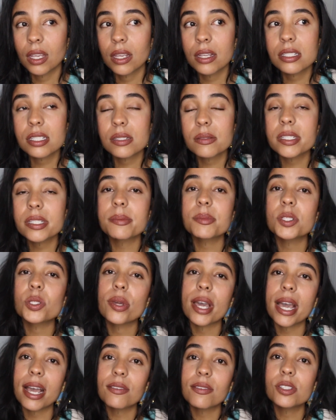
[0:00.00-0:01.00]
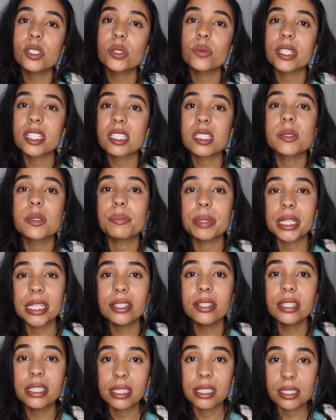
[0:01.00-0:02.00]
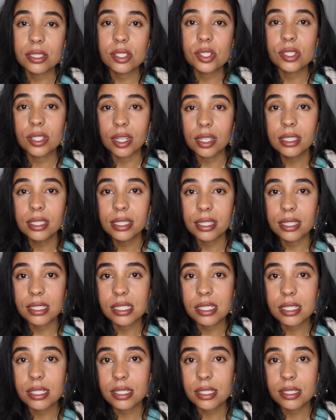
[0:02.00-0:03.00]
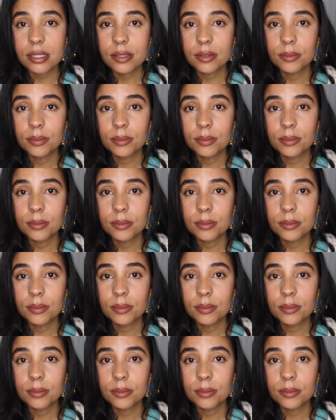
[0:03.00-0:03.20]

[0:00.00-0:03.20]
Sometimes you have to experience darkness,